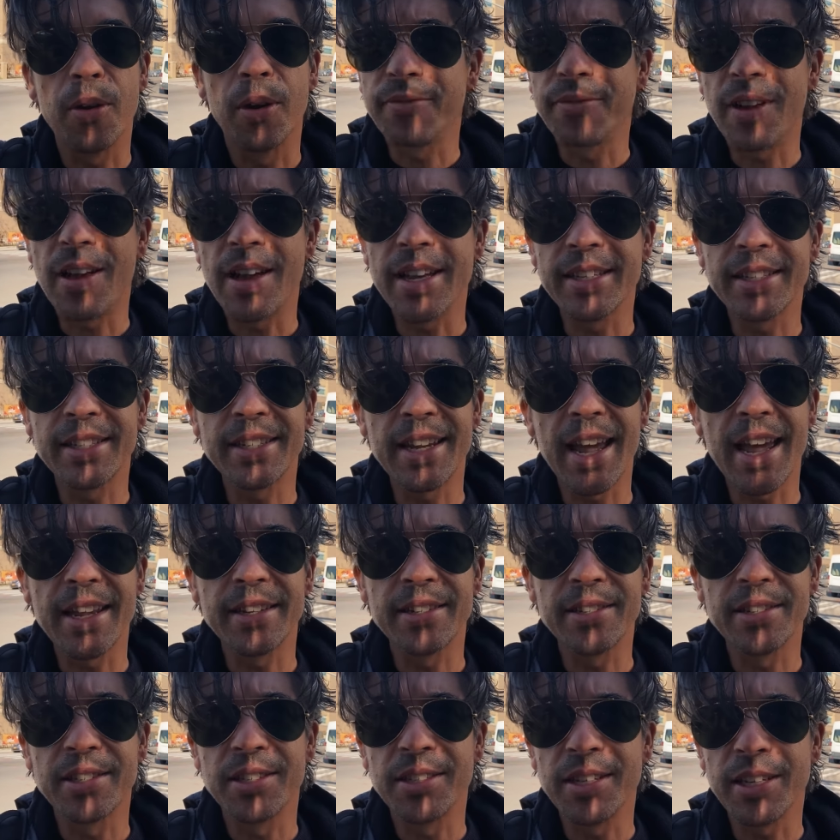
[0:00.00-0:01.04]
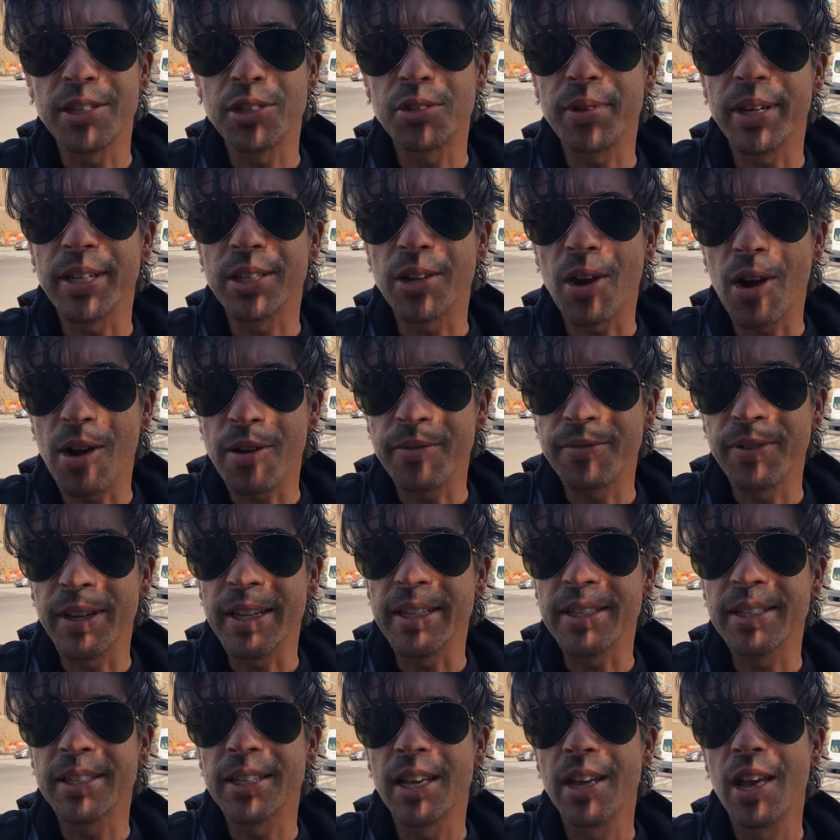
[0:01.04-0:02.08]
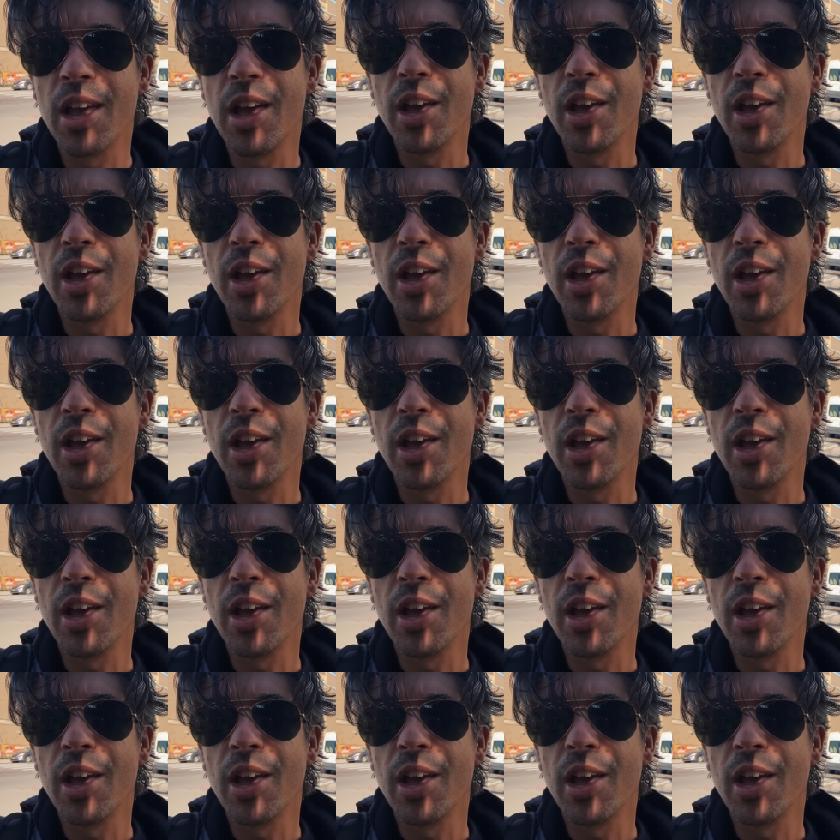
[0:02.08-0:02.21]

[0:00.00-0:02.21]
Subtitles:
Flight Standards District Office,